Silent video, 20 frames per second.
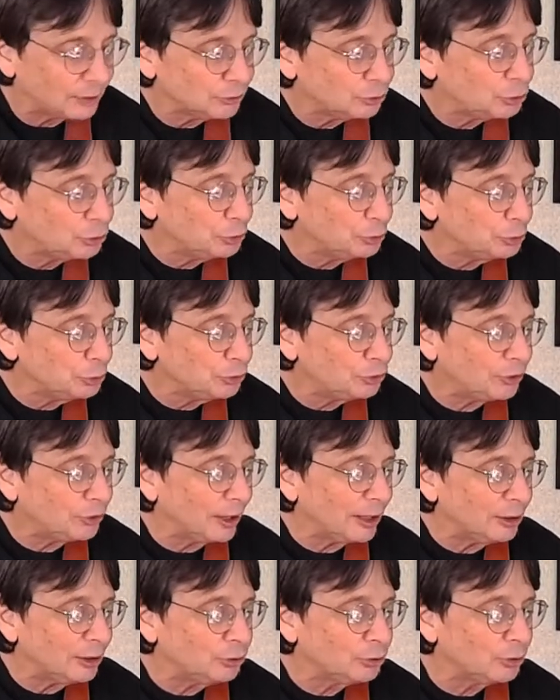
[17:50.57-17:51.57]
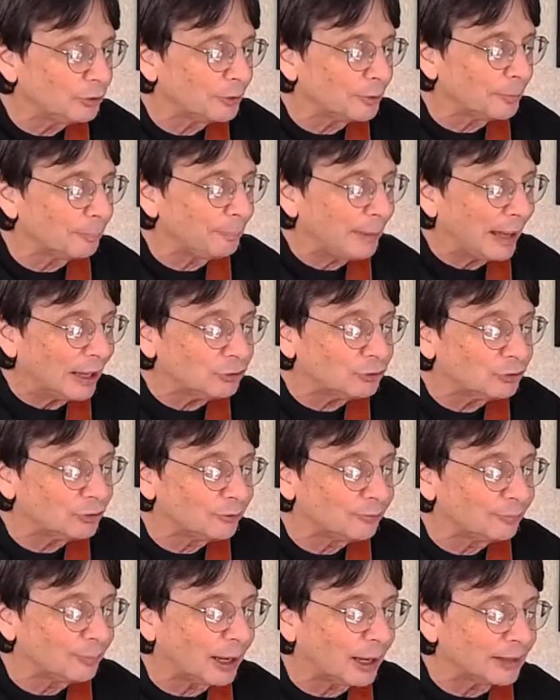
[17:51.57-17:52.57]
Tuesday, to the best
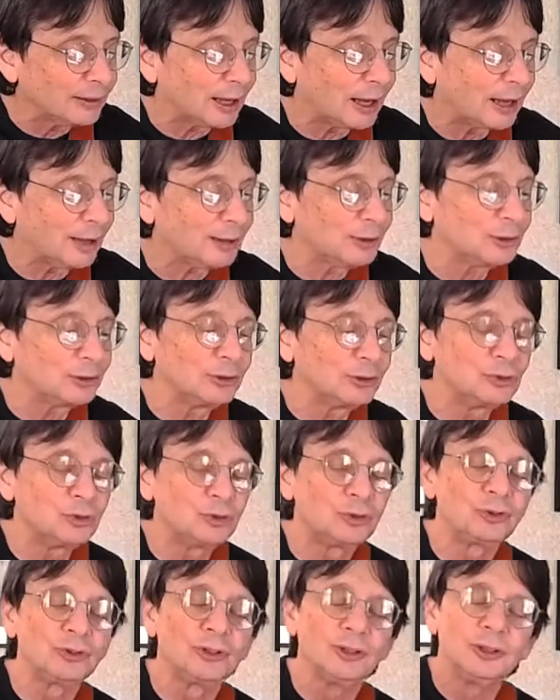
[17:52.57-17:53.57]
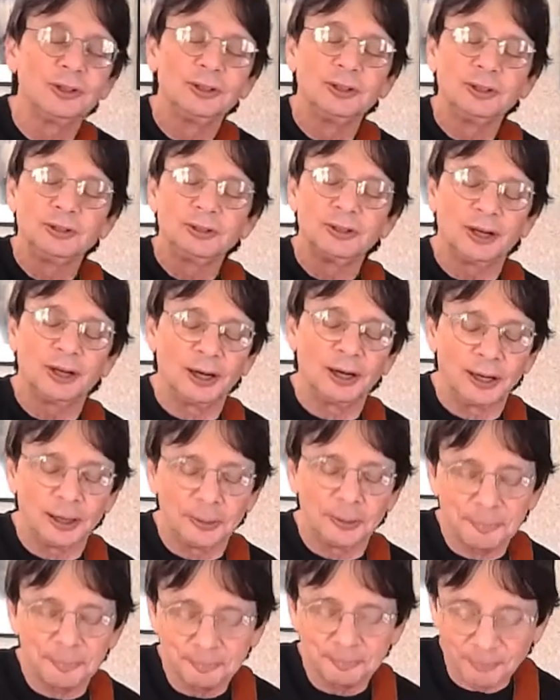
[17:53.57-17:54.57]
of my knowledge,
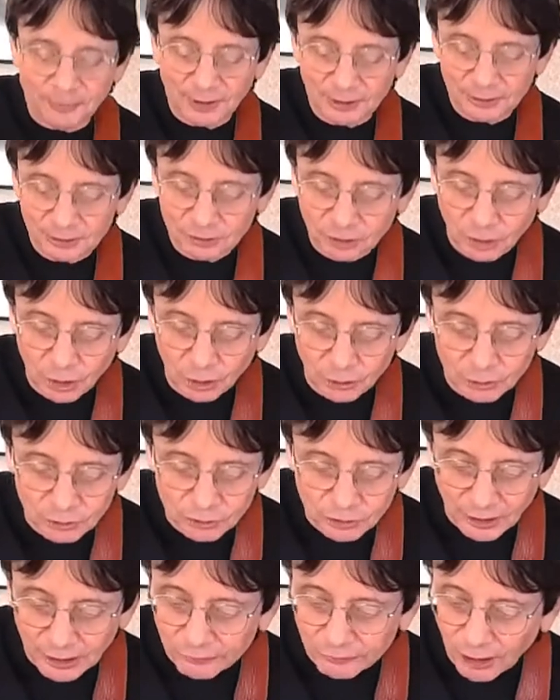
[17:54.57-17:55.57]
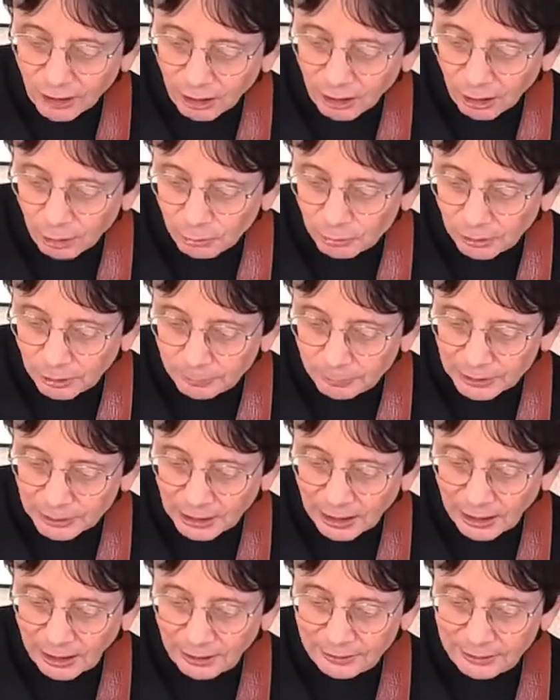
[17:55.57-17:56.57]
Dakota Dave Hull will be
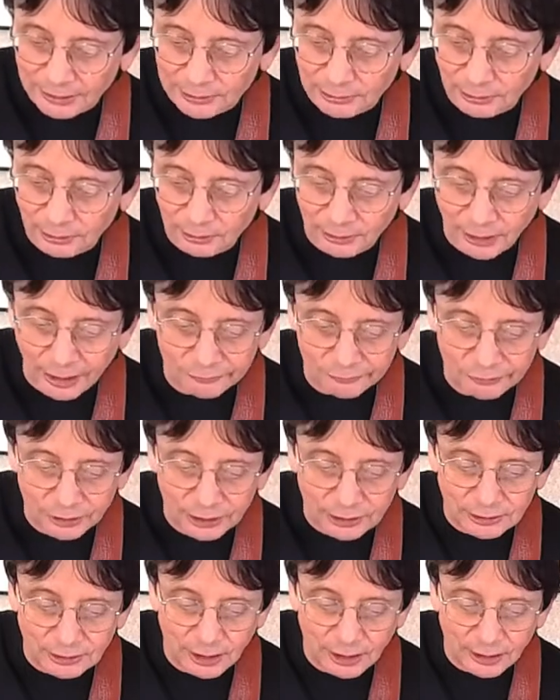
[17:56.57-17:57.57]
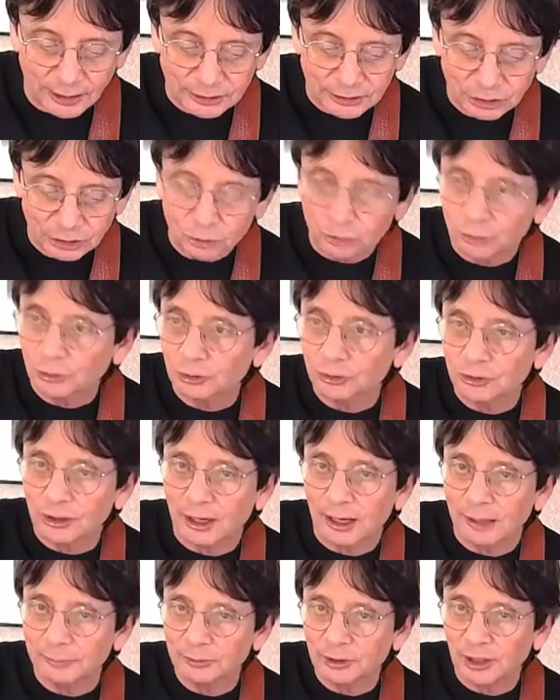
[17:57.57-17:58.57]
on at 11 o'clock Eastern
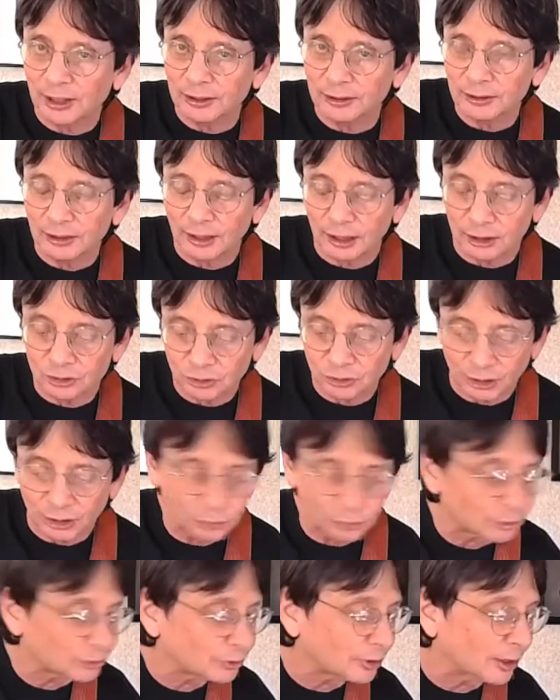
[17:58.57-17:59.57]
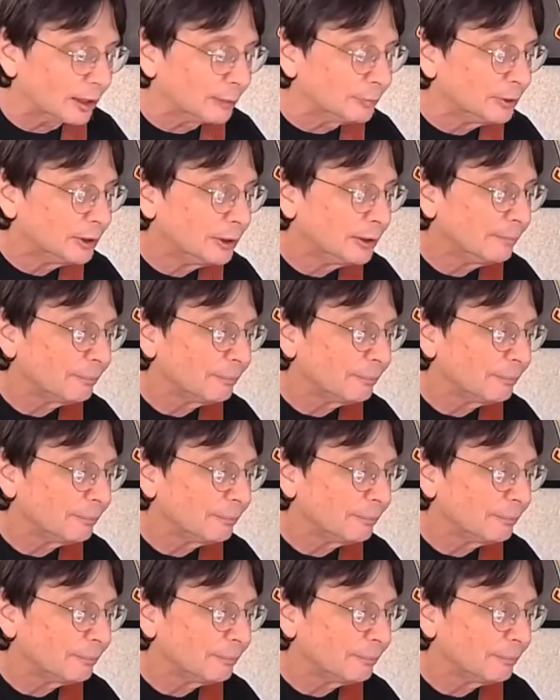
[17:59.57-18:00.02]
Time, 10 o'clock Central Time.